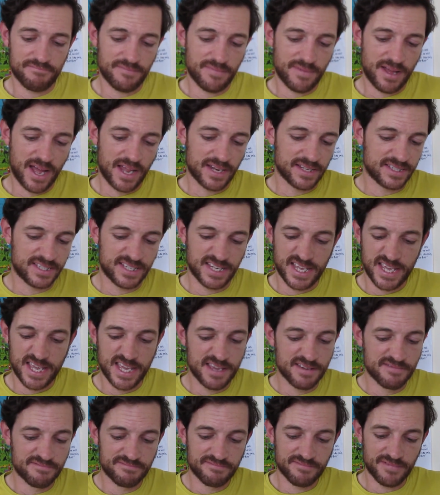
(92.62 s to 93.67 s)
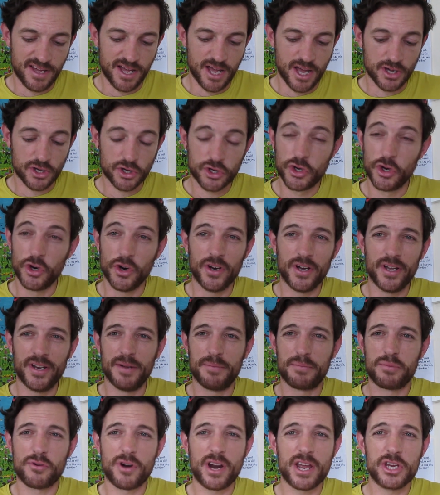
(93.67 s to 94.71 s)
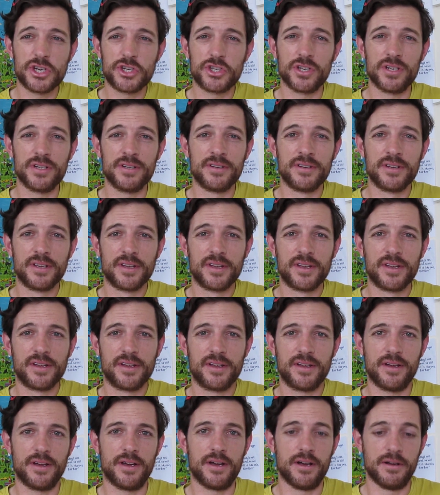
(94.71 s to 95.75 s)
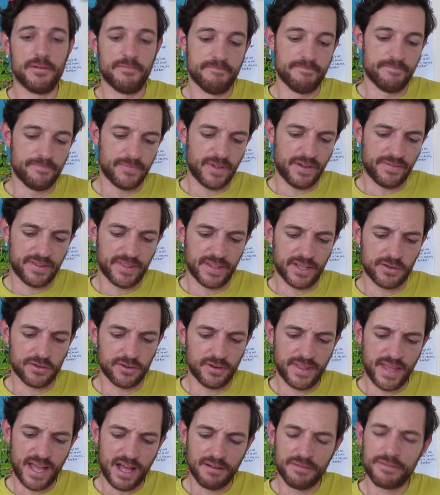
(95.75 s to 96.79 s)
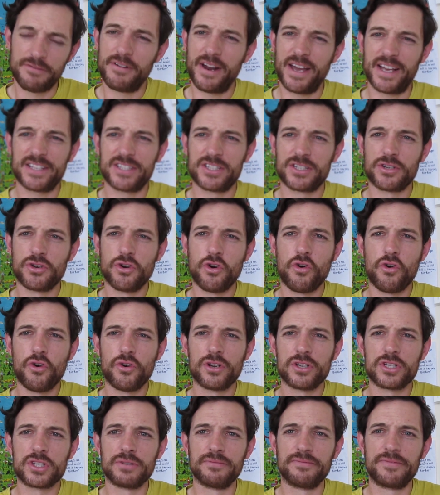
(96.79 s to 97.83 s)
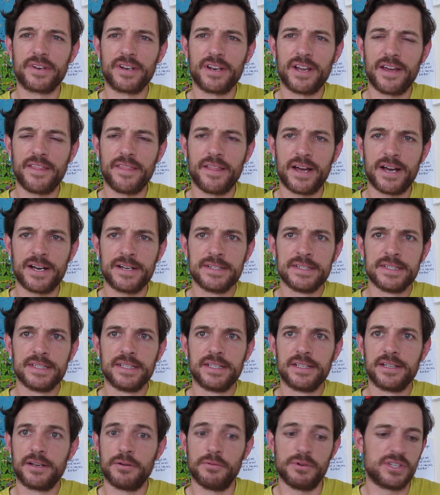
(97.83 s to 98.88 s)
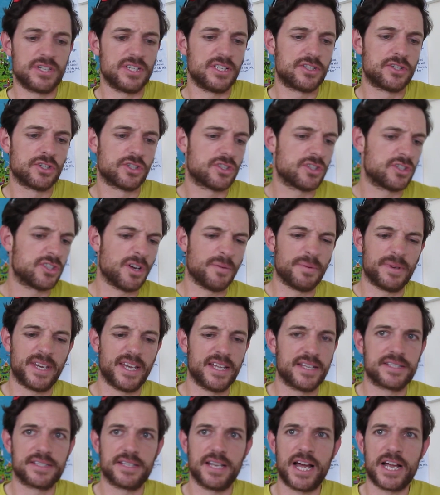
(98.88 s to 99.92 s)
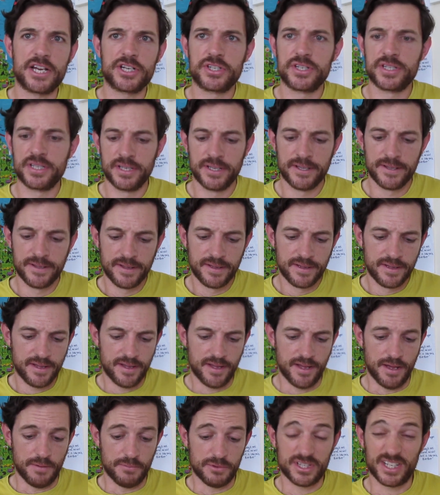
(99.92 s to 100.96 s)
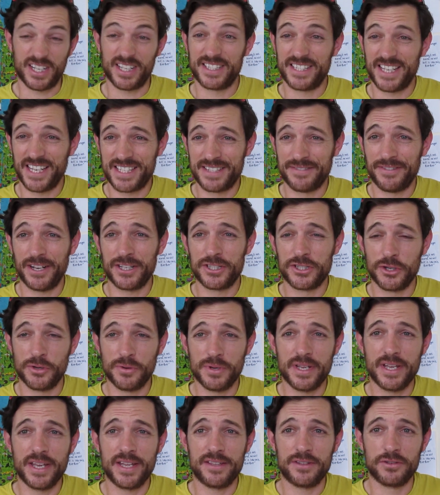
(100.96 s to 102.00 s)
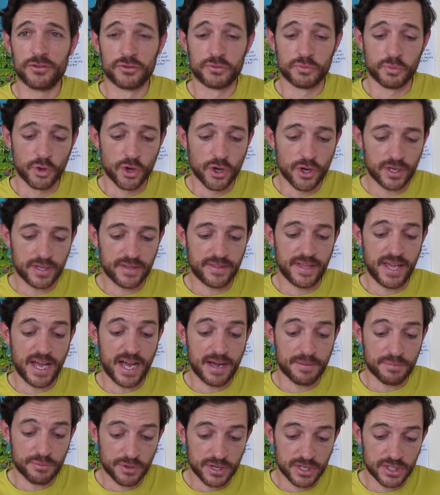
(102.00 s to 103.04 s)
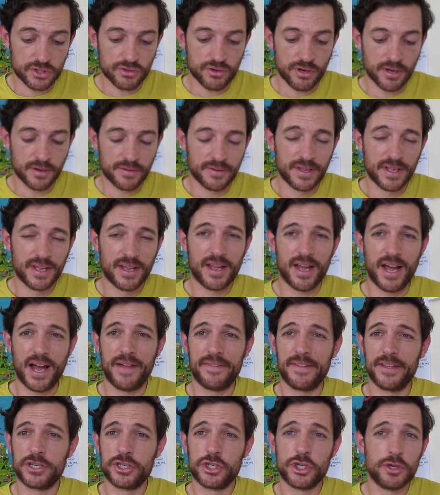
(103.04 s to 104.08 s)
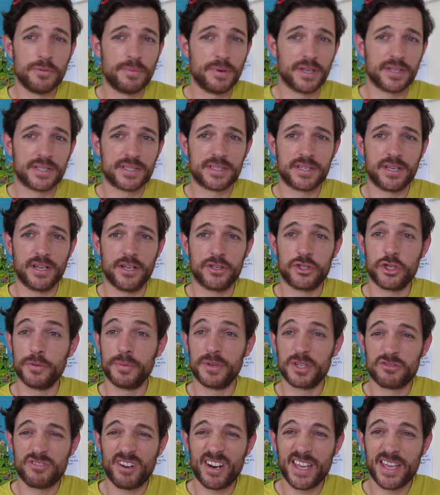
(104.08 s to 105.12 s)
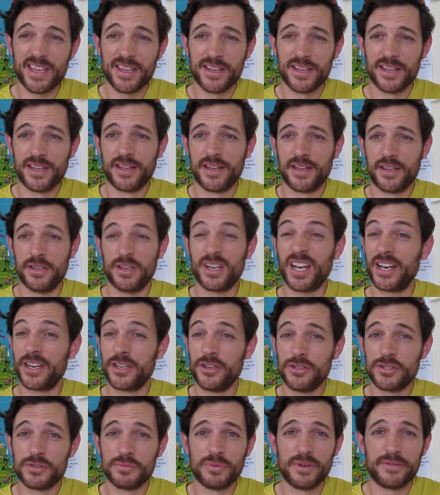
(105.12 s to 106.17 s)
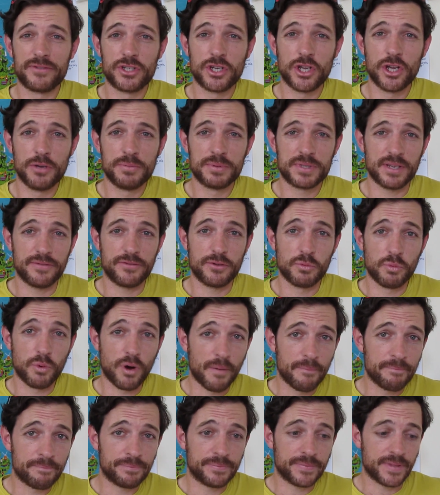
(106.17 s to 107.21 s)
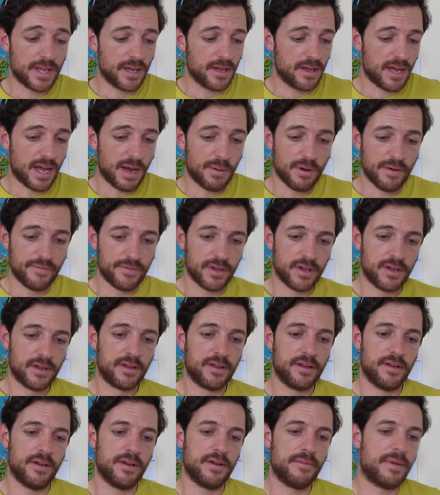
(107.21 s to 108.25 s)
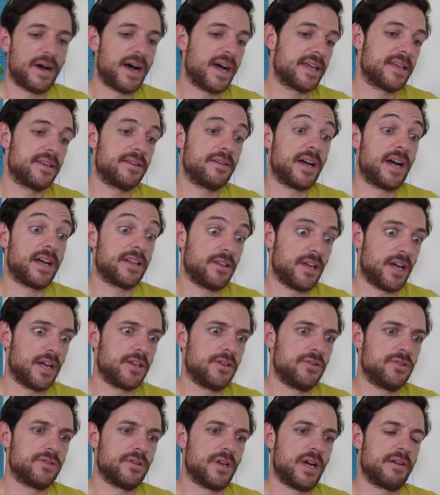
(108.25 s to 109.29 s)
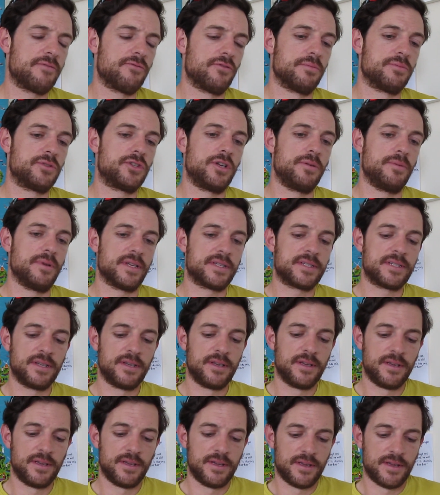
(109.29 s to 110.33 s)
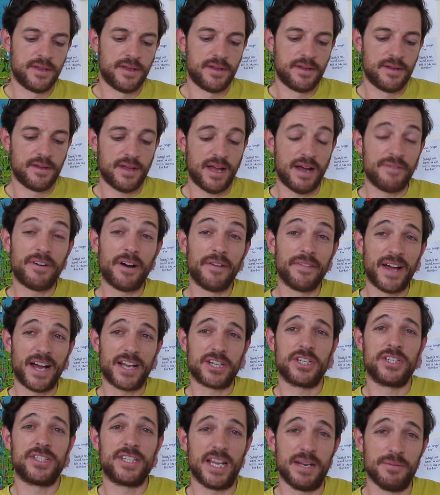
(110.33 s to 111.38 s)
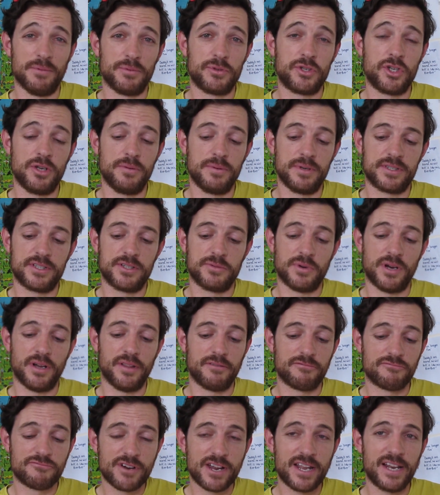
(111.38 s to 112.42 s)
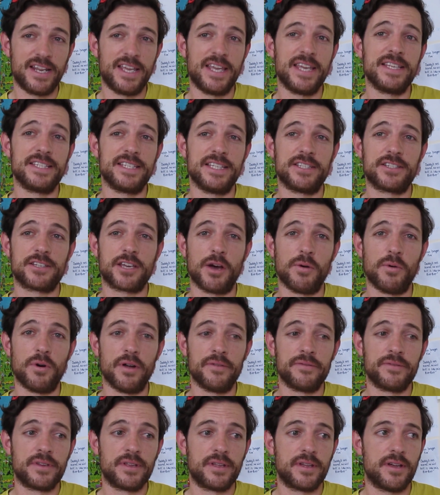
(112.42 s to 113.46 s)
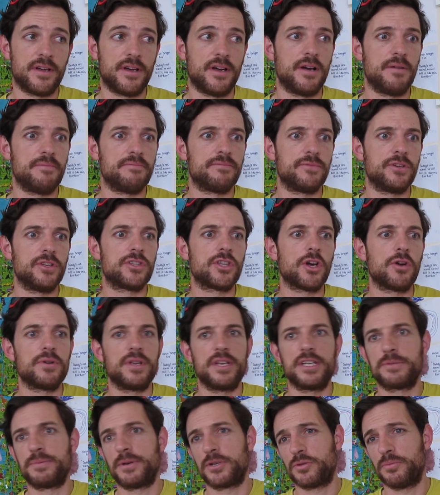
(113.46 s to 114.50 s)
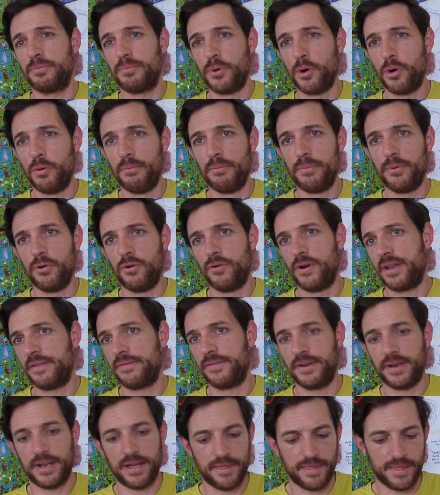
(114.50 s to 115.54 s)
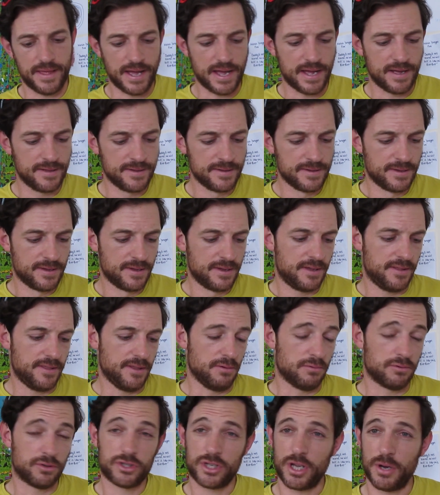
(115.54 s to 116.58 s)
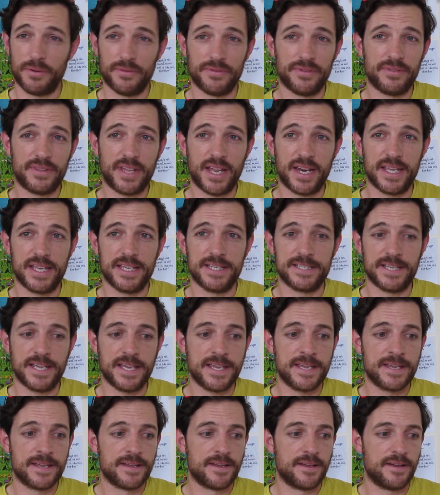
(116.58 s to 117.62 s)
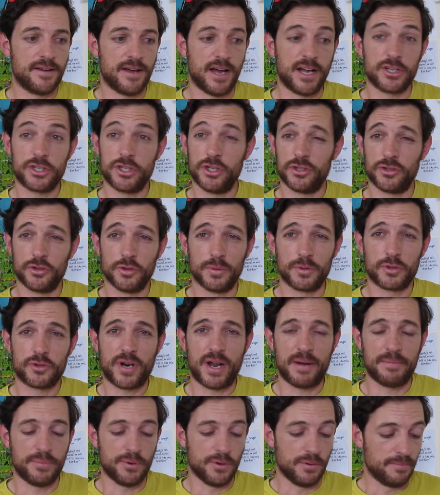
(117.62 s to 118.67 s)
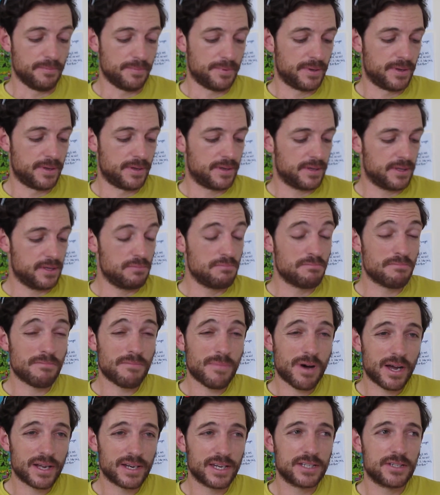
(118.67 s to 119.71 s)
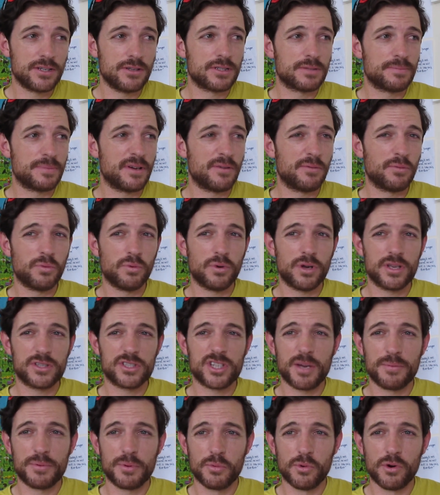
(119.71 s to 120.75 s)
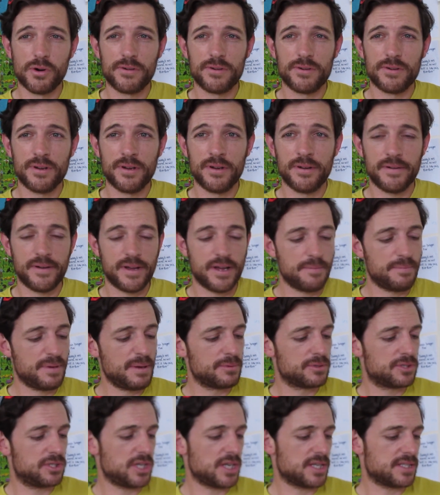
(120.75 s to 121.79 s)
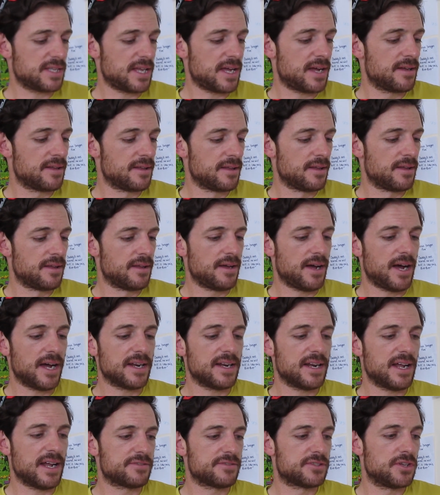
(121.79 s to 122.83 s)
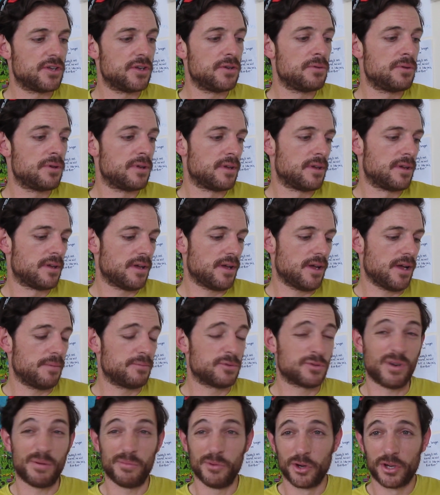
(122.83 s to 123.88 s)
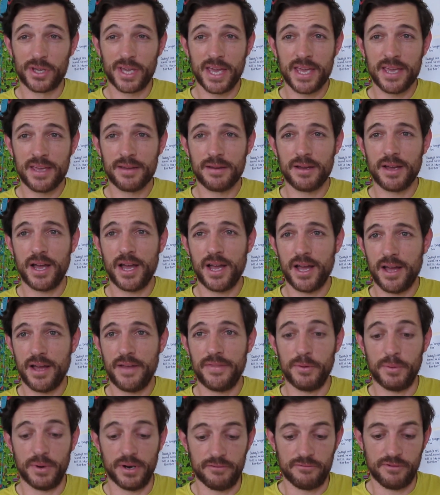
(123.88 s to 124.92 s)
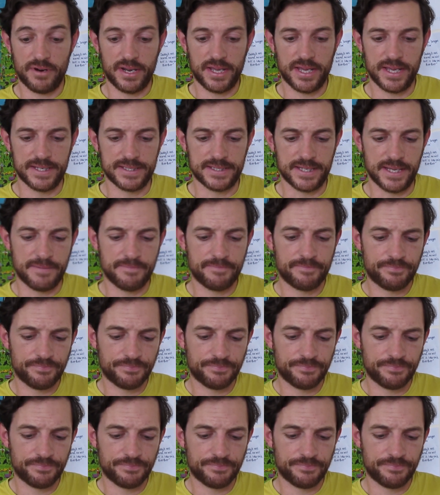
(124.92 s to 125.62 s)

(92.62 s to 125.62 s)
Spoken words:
anti-cut and abrasion. I think they call it the Alpha X cord or something like that, which is just to stop it getting slashed, which I can testify to. It does work. They are pretty strong, and they're tubeless ready. You can use them with tubes if you want. However, I run tubeless. I found that actually setting them up tubeless as well, they're really easy to go on. You don't need a special pump or anything like that. They'll just go on dead easy. I just use an old trap pump. You might need to use a bit of soapy water, people suggest that. I didn't to, so I'm lucky. They went on really easy.